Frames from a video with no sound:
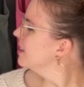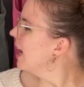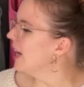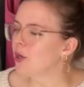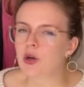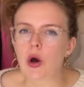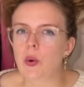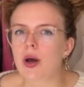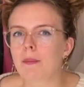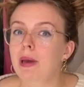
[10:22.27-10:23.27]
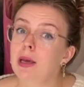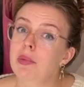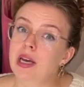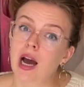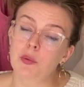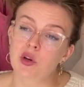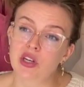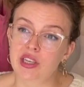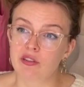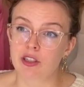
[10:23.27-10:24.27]
I don't know, maybe I'm gonna
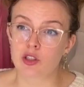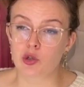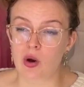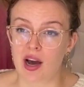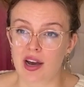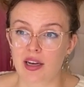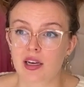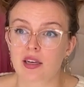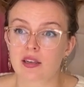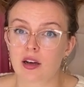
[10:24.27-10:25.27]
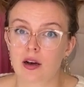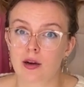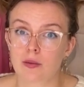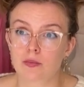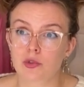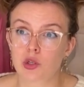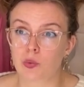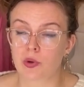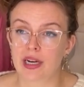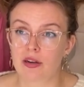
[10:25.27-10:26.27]
give it a try to
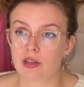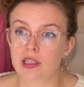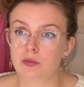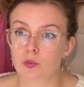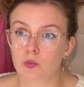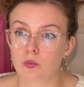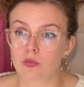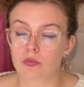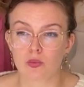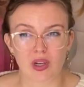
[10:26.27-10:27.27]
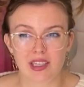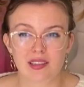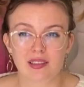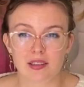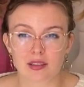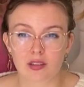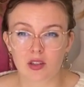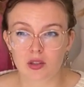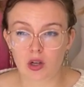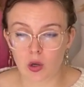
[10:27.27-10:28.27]
wear it when it's
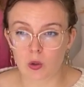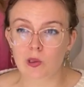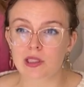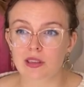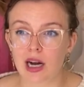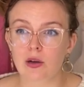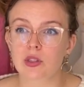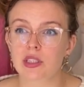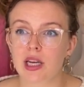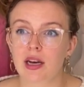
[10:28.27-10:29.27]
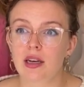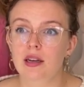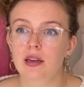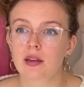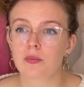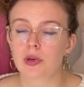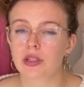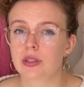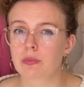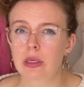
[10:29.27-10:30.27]
colder outside,
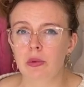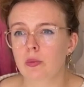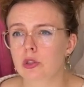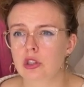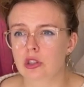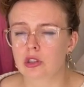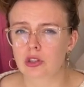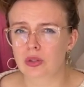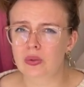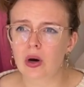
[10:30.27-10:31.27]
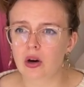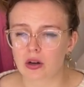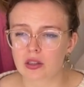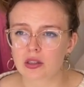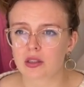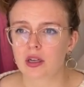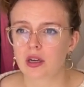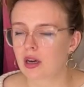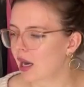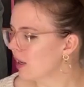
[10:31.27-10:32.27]
because maybe it was just too hot.
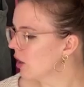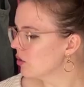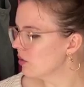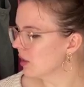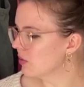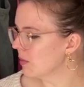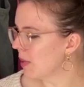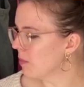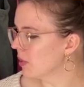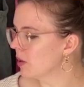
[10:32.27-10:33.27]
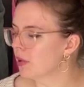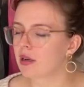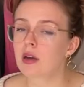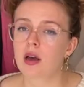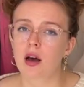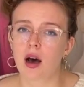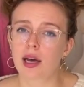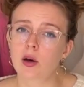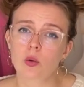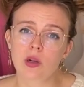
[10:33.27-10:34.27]
I can't really remember, but I
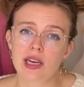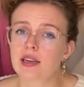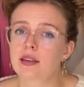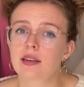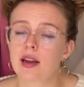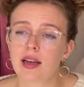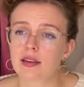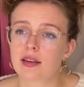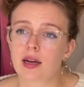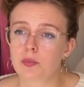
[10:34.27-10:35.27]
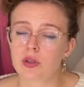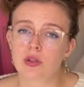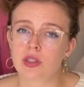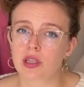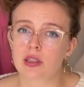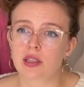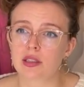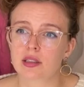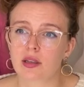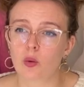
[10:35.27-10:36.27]
only ended up using this
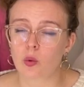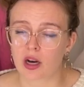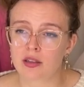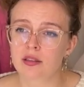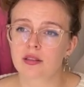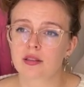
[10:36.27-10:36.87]
once